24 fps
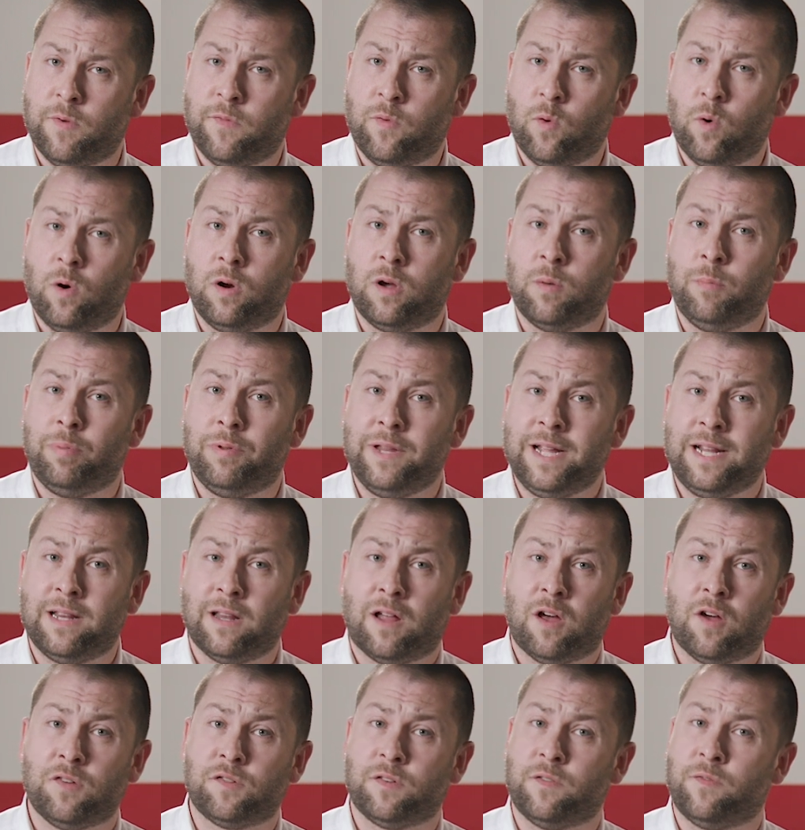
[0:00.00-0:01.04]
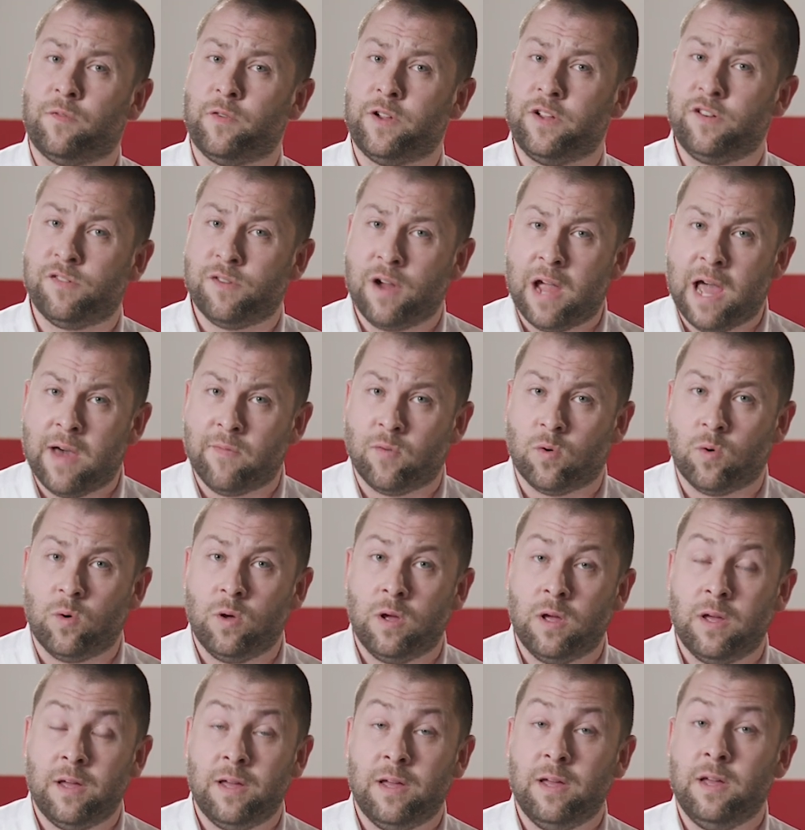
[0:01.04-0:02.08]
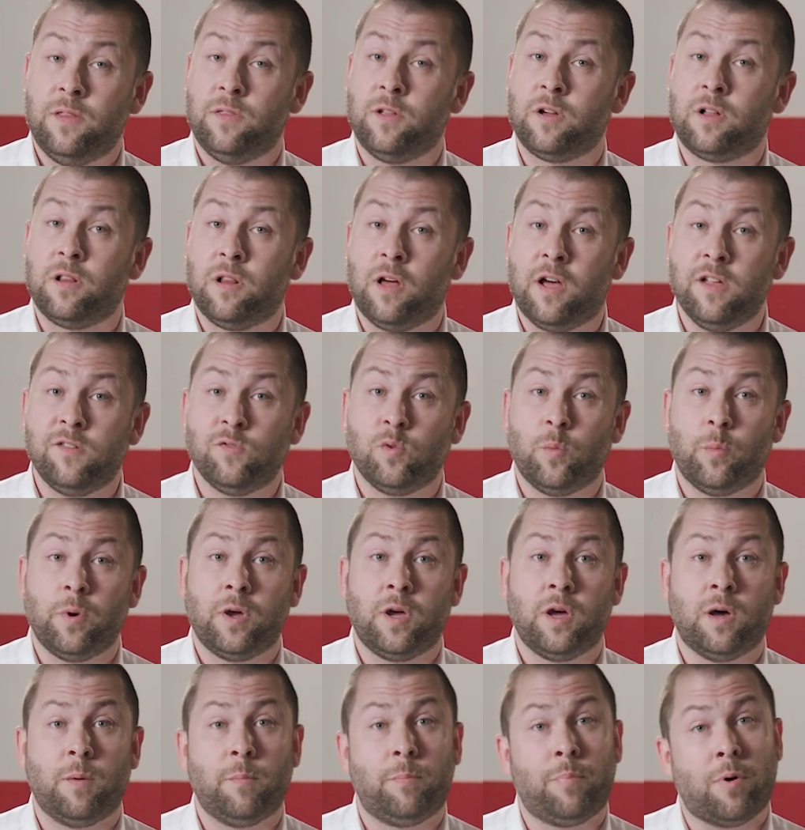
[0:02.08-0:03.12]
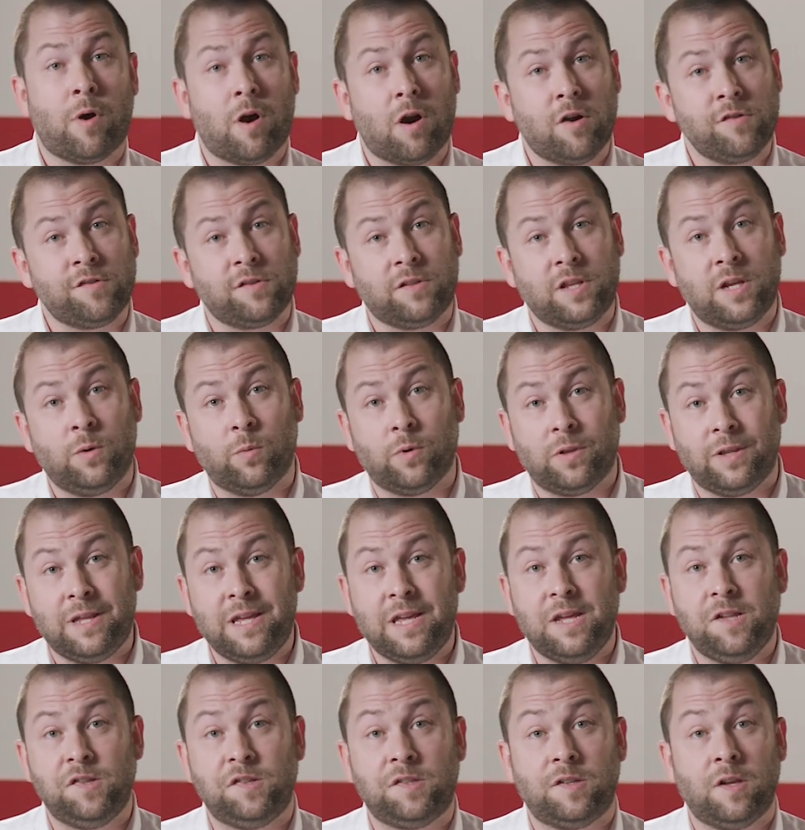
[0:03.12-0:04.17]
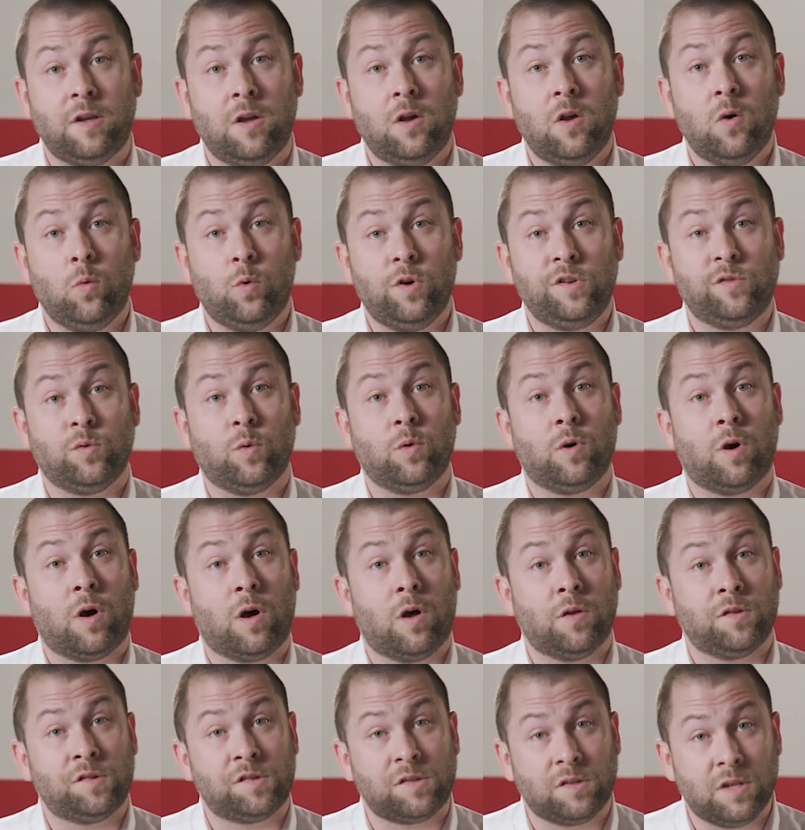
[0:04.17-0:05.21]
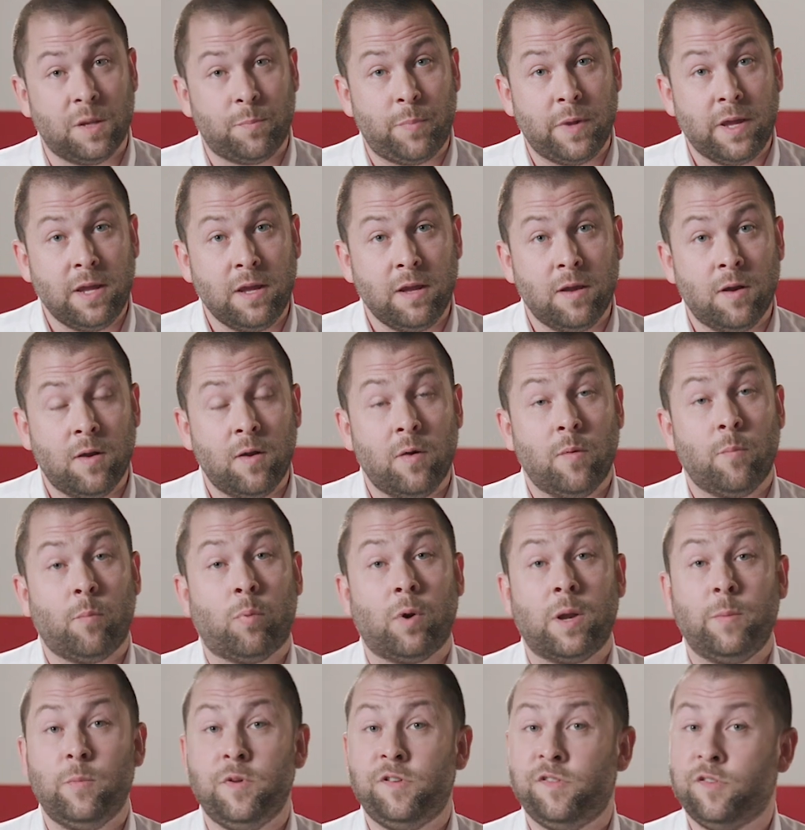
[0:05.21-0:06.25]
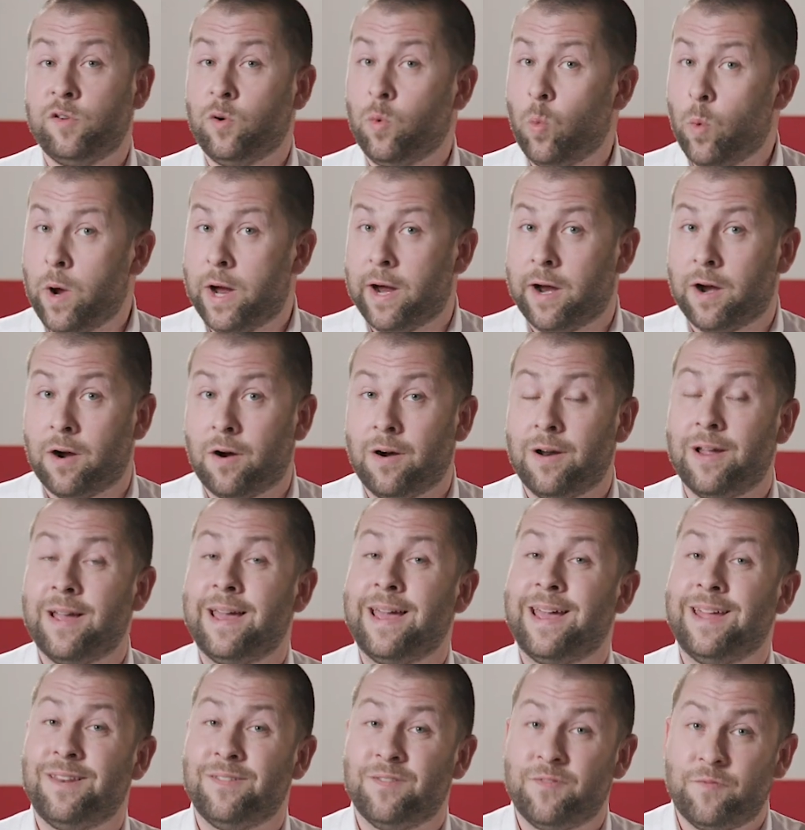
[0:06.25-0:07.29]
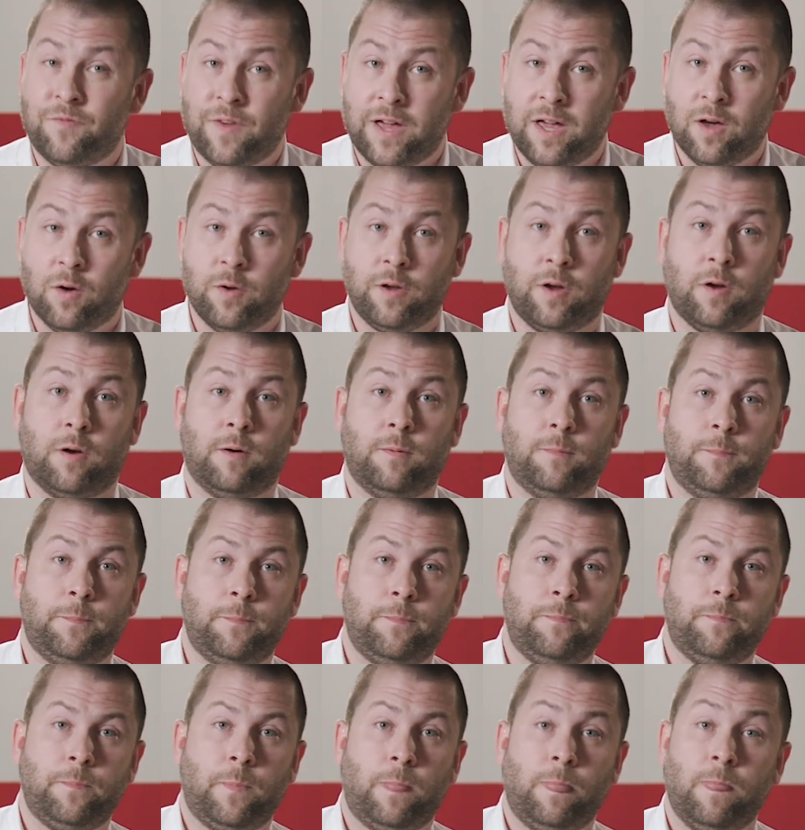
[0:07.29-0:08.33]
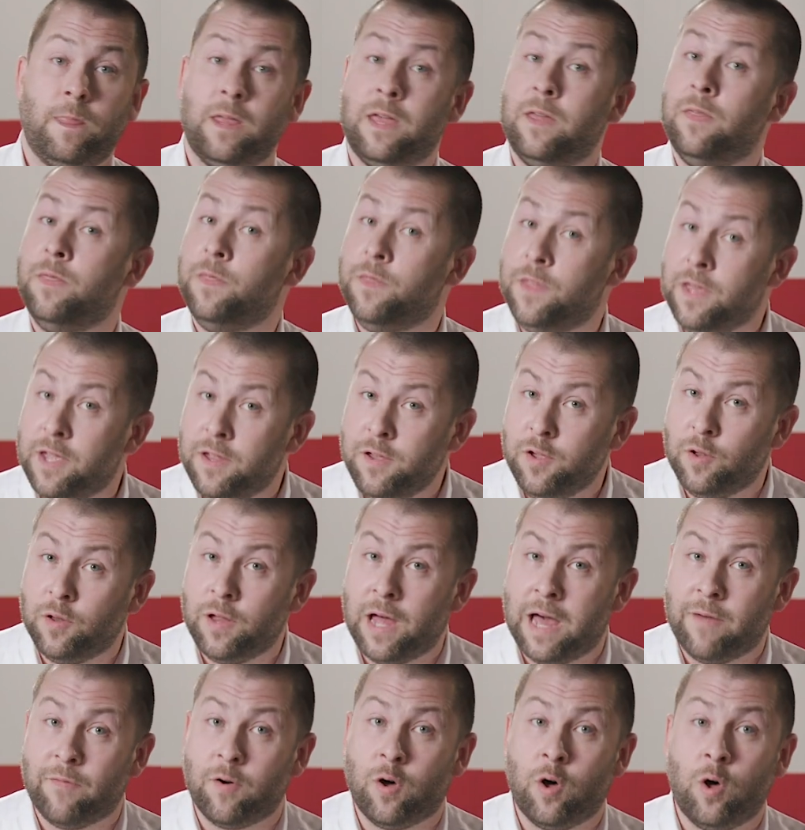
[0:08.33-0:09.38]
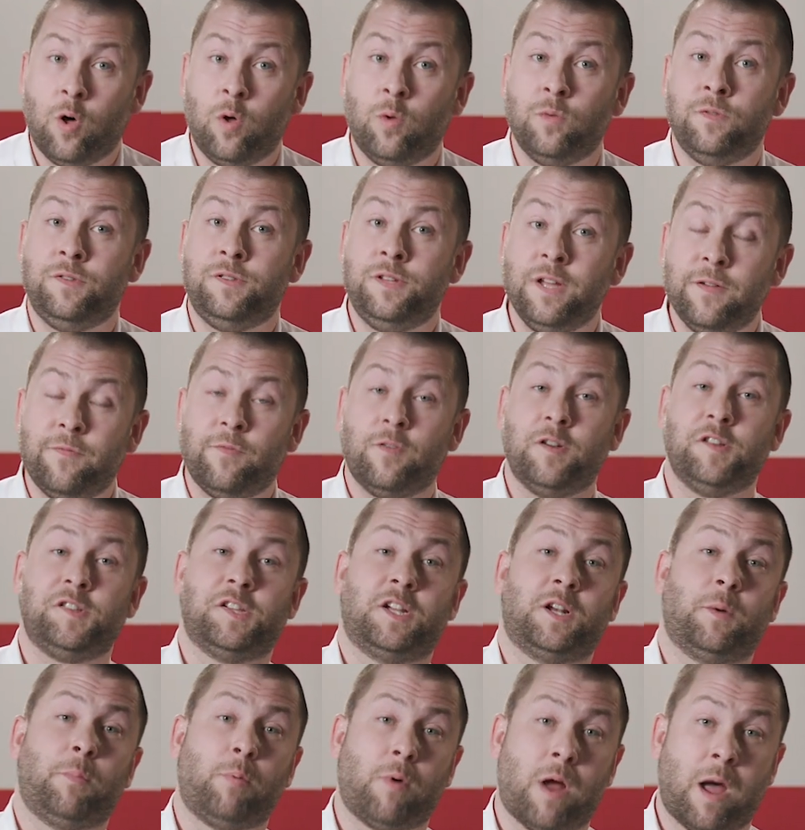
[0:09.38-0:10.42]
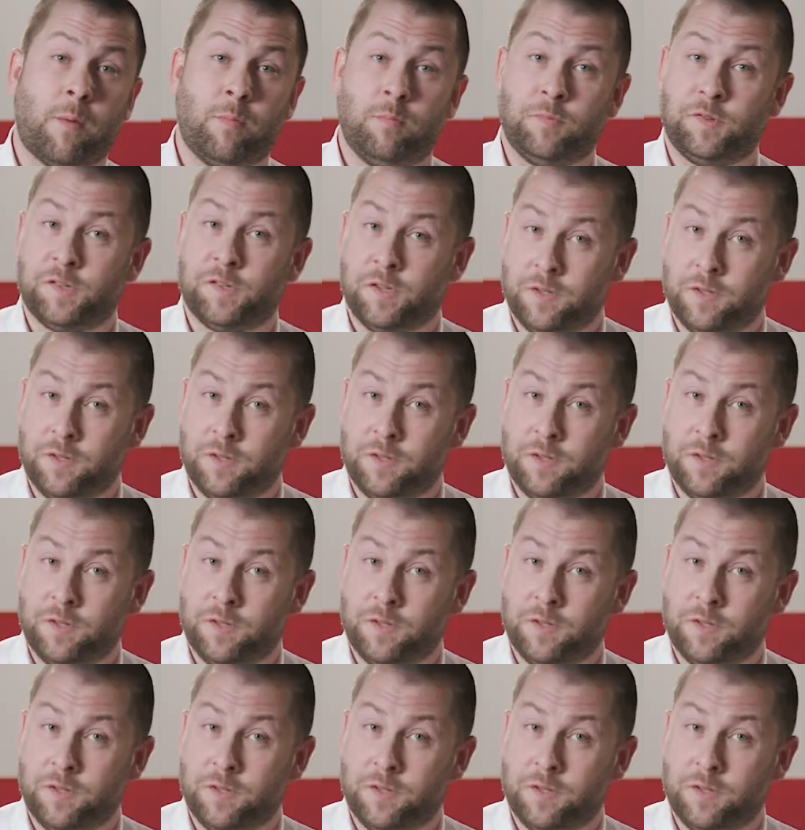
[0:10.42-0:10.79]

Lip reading: before complete loss of free travel, the clutch will become partially released, which will cause slipping, premature wear, and failure. And then you'll have a whole different set of problems